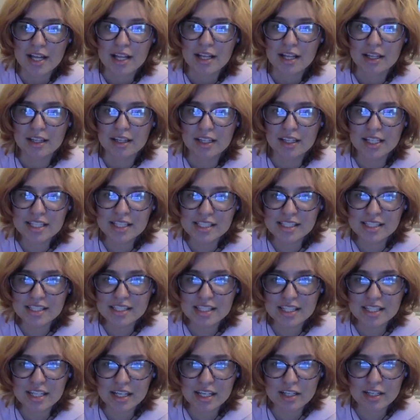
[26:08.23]

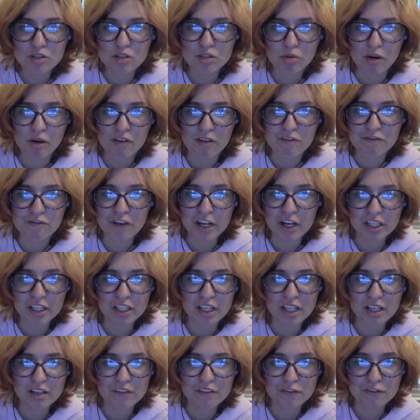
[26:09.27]
listening to a
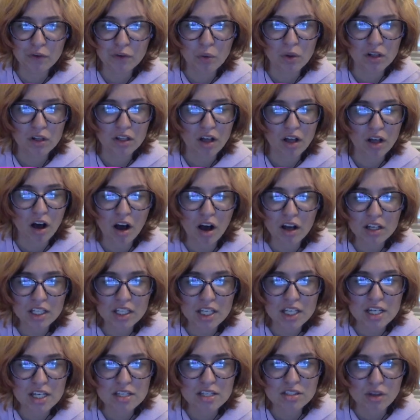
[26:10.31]
fucking fool honk
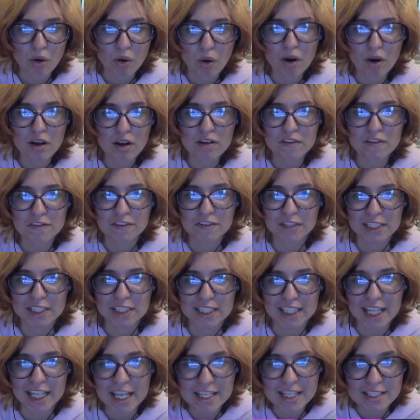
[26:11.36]
his horn for
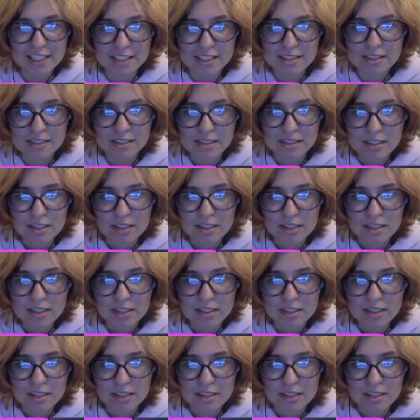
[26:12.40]
likes?